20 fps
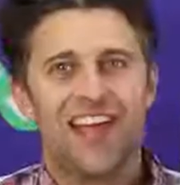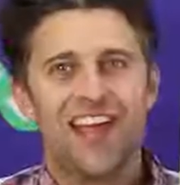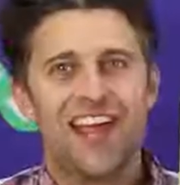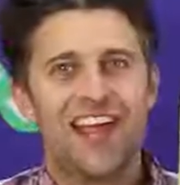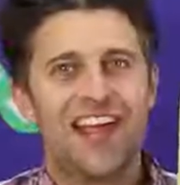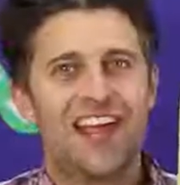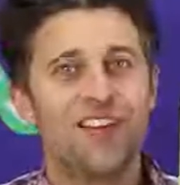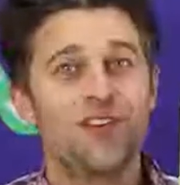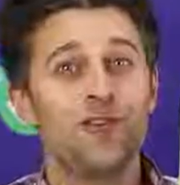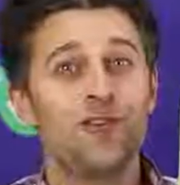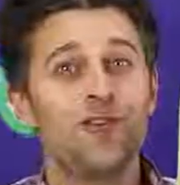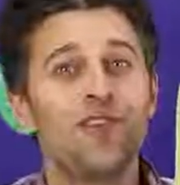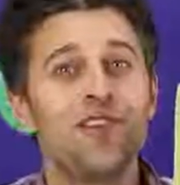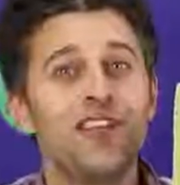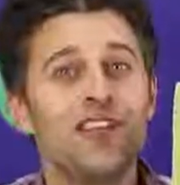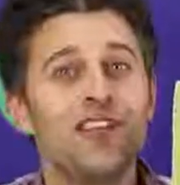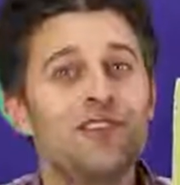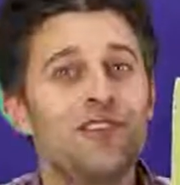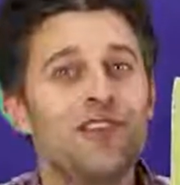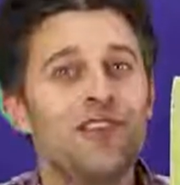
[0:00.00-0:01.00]
and you
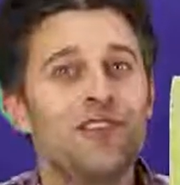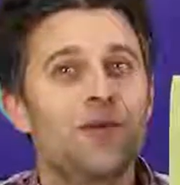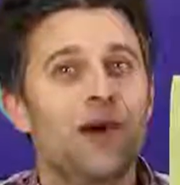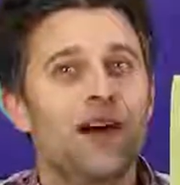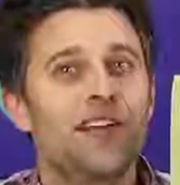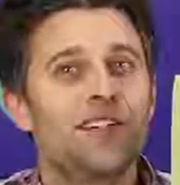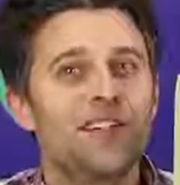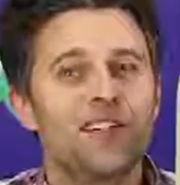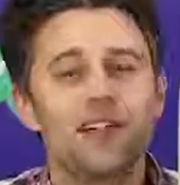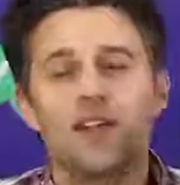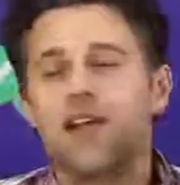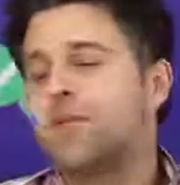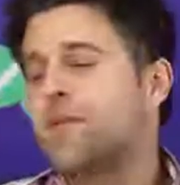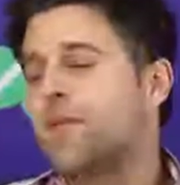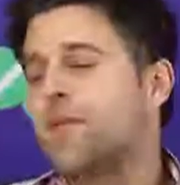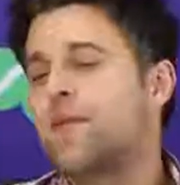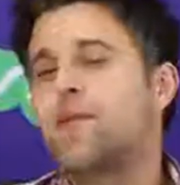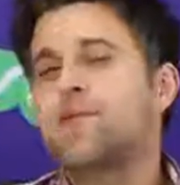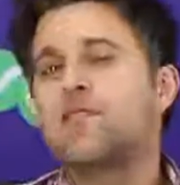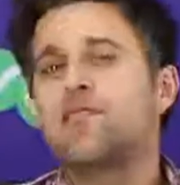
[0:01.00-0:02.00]
really, really want it,
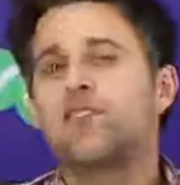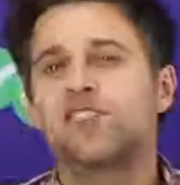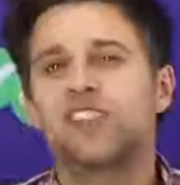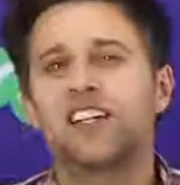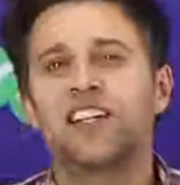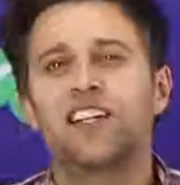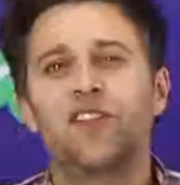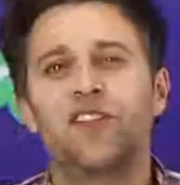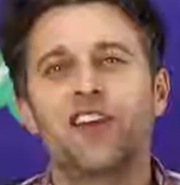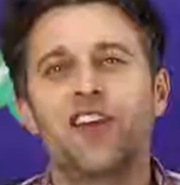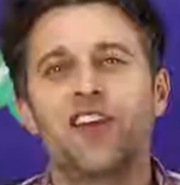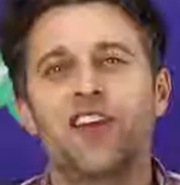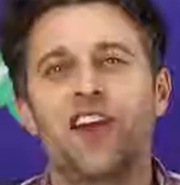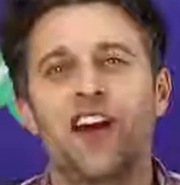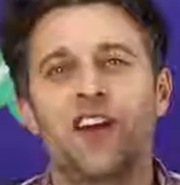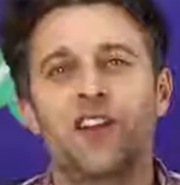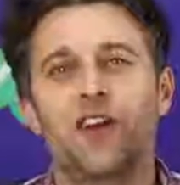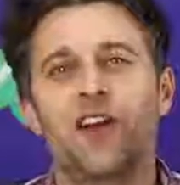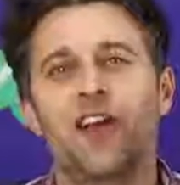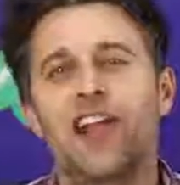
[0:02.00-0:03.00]
but maybe your significant
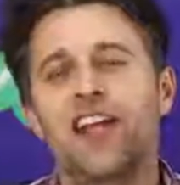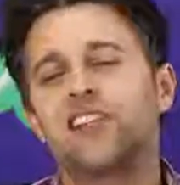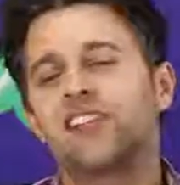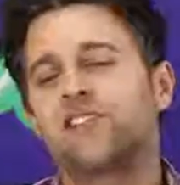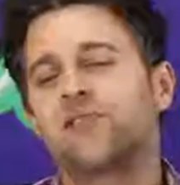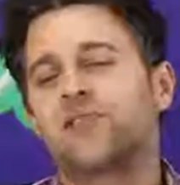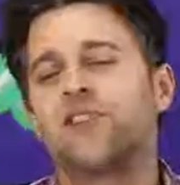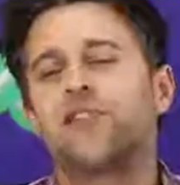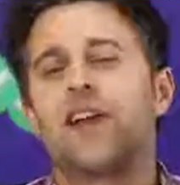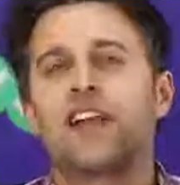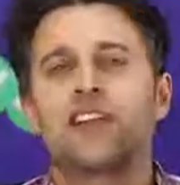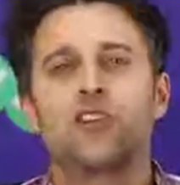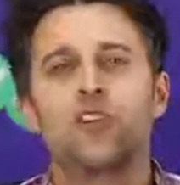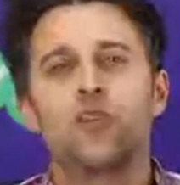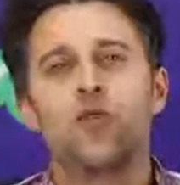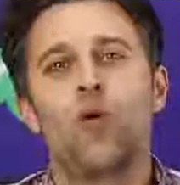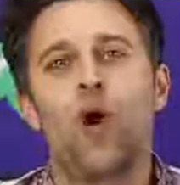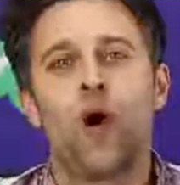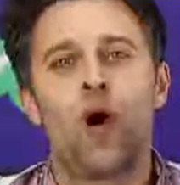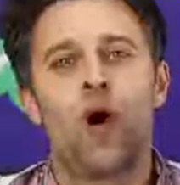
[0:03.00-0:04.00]
other hates the fact that
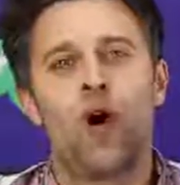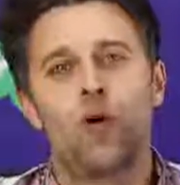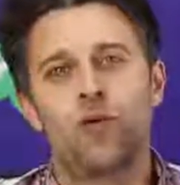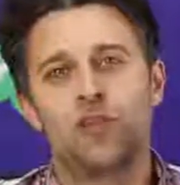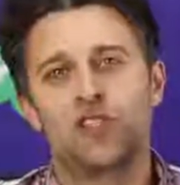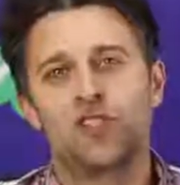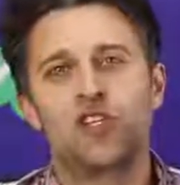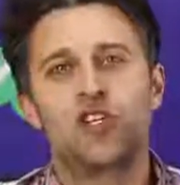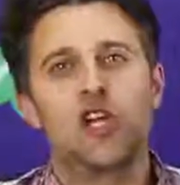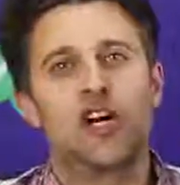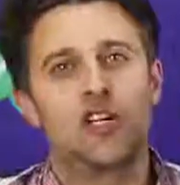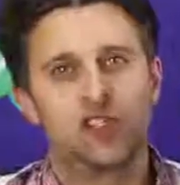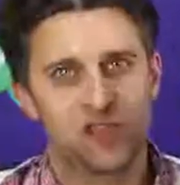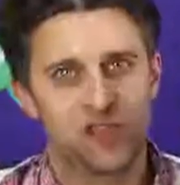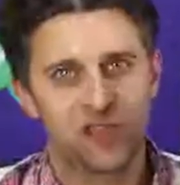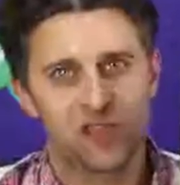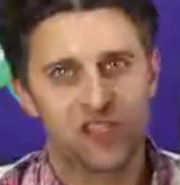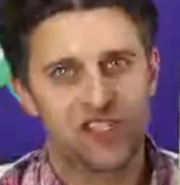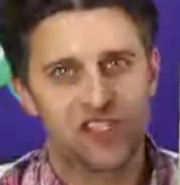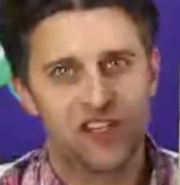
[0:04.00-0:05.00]
you always
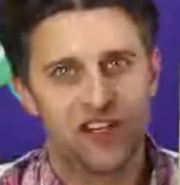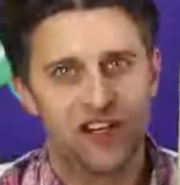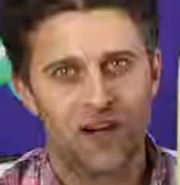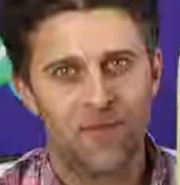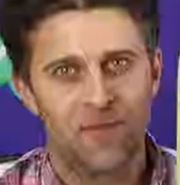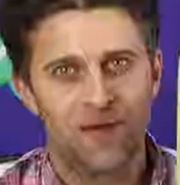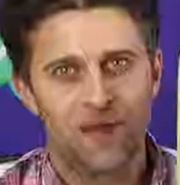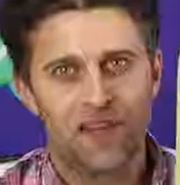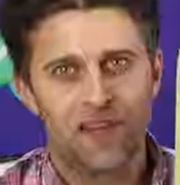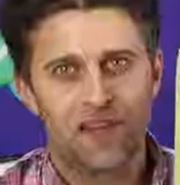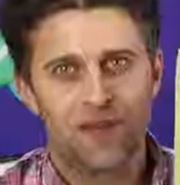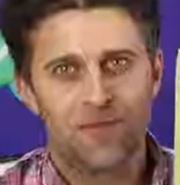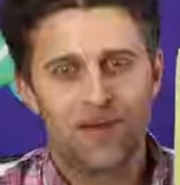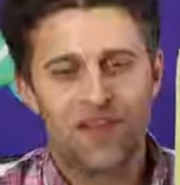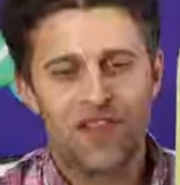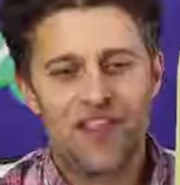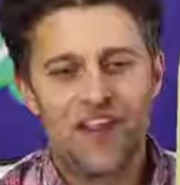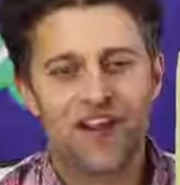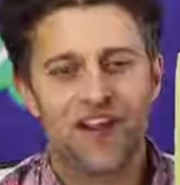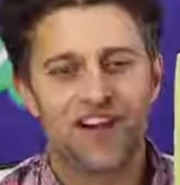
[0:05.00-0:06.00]
guzzle the syrup,
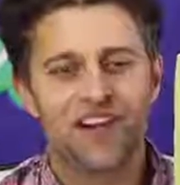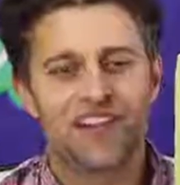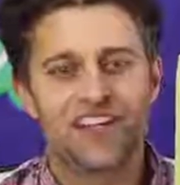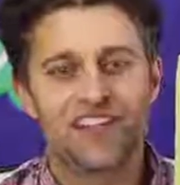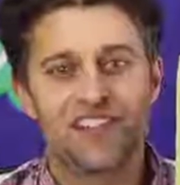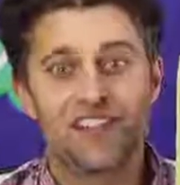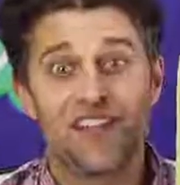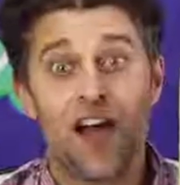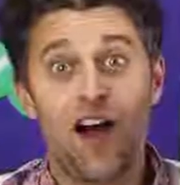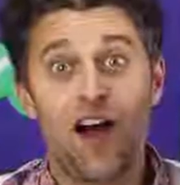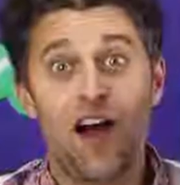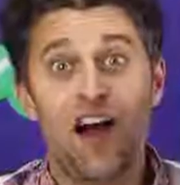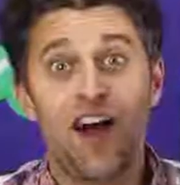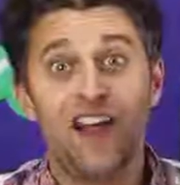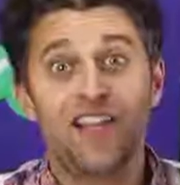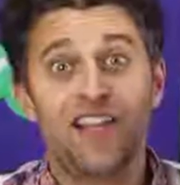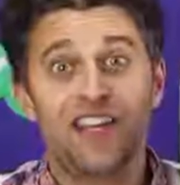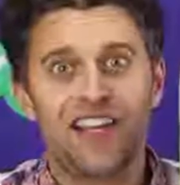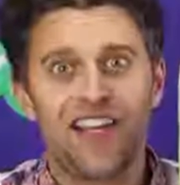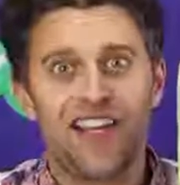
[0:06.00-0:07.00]
but there it is,
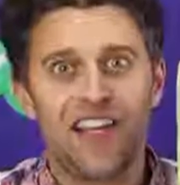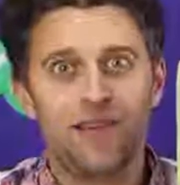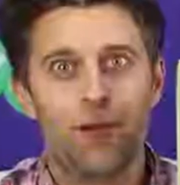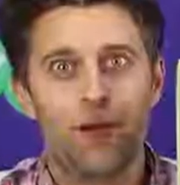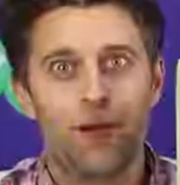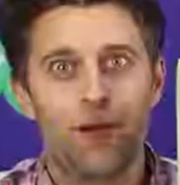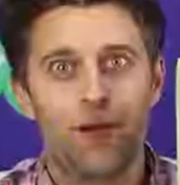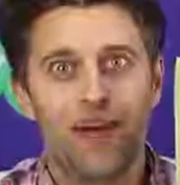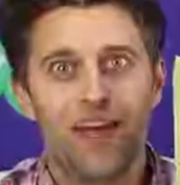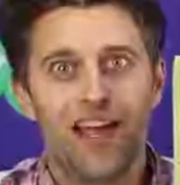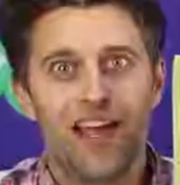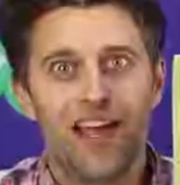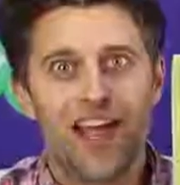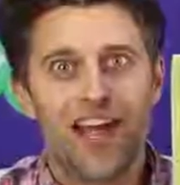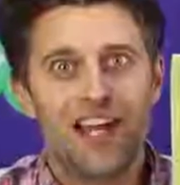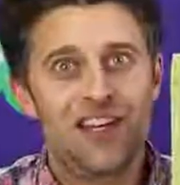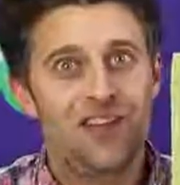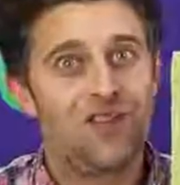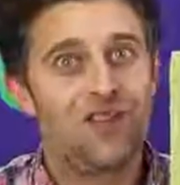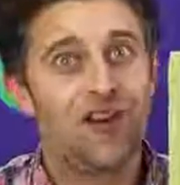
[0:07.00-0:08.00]
on the table,
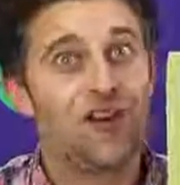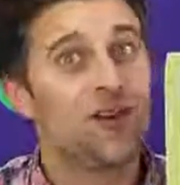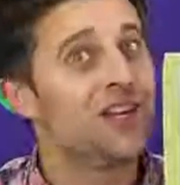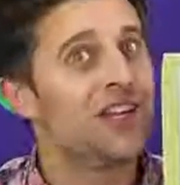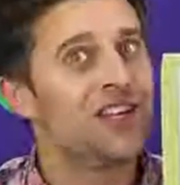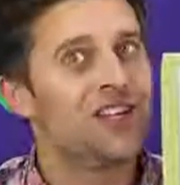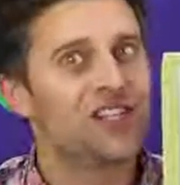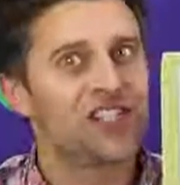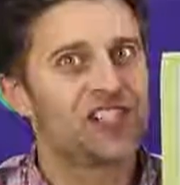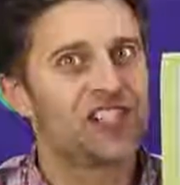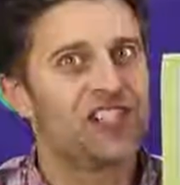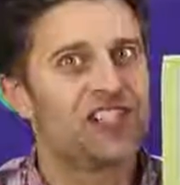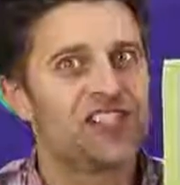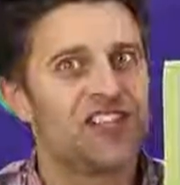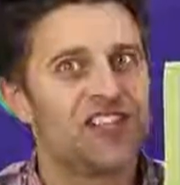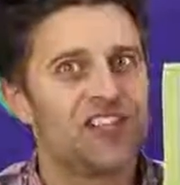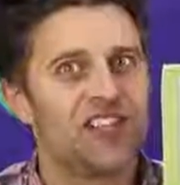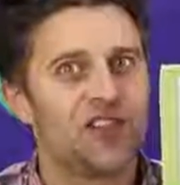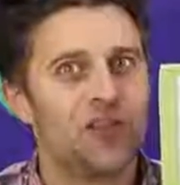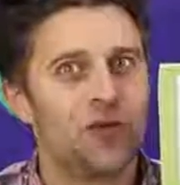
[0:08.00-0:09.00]
and you know he or she
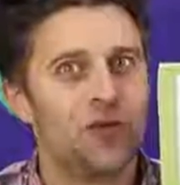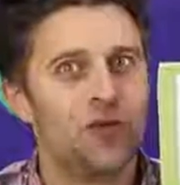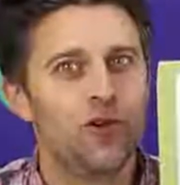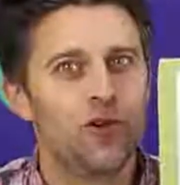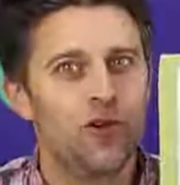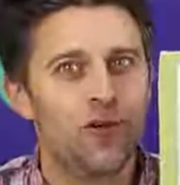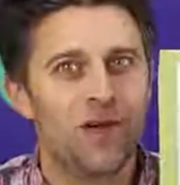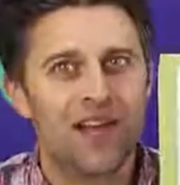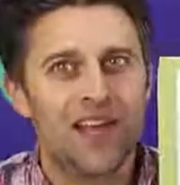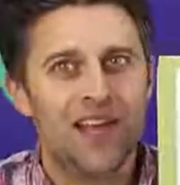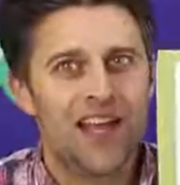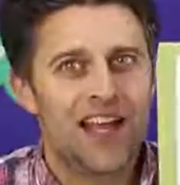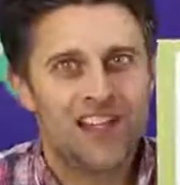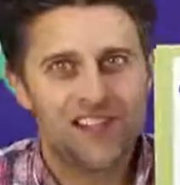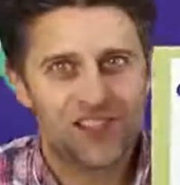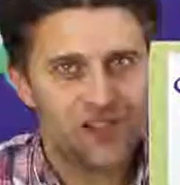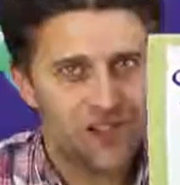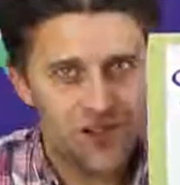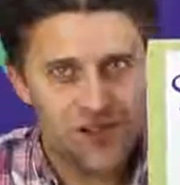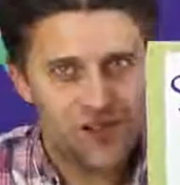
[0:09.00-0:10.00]
is in the other room,
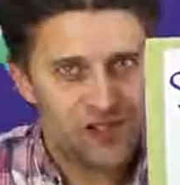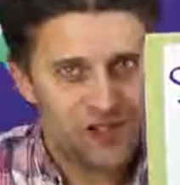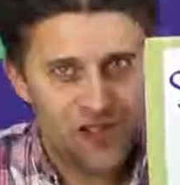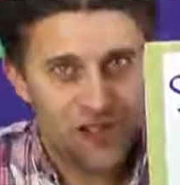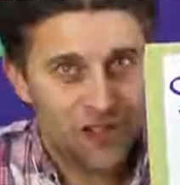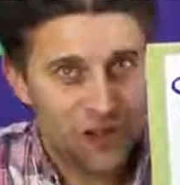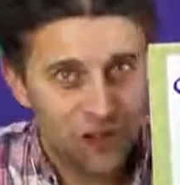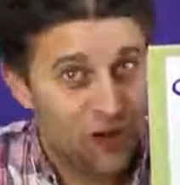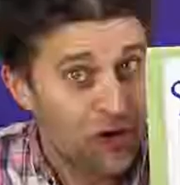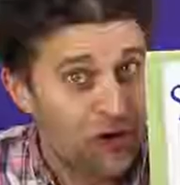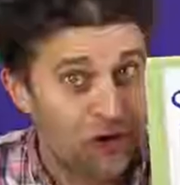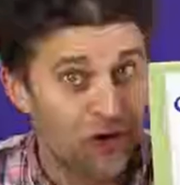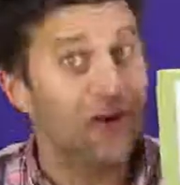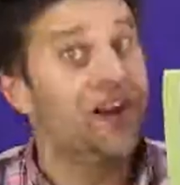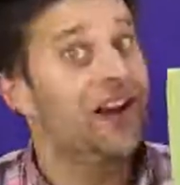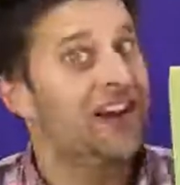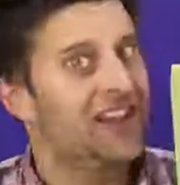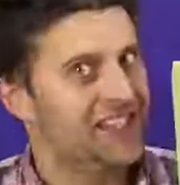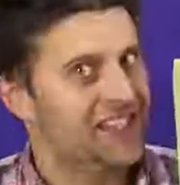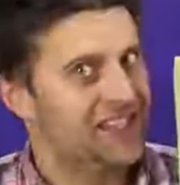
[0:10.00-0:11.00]
and so you scuttle
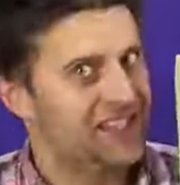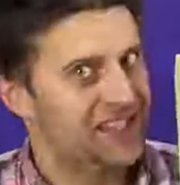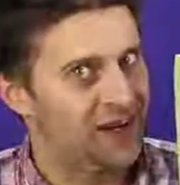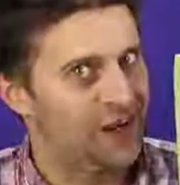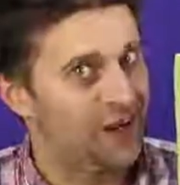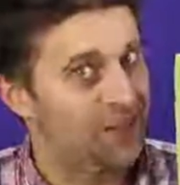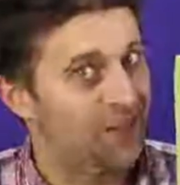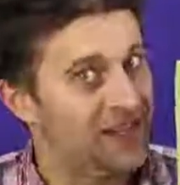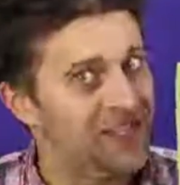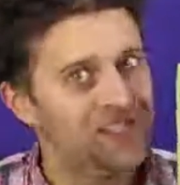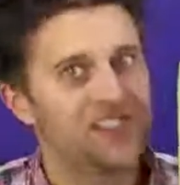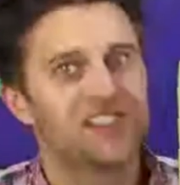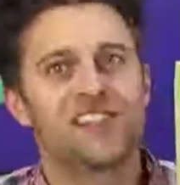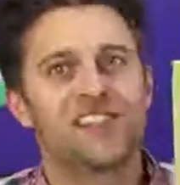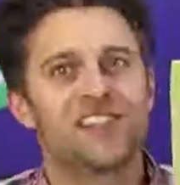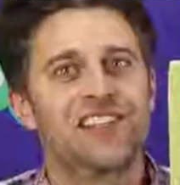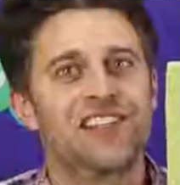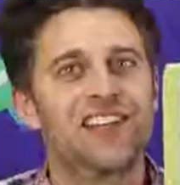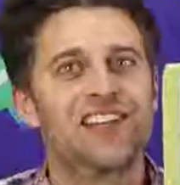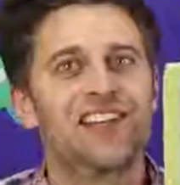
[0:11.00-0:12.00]
over
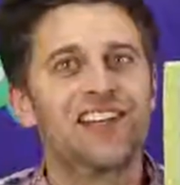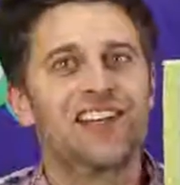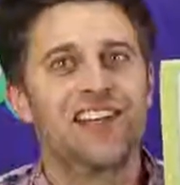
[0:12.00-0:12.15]
surreptitiously.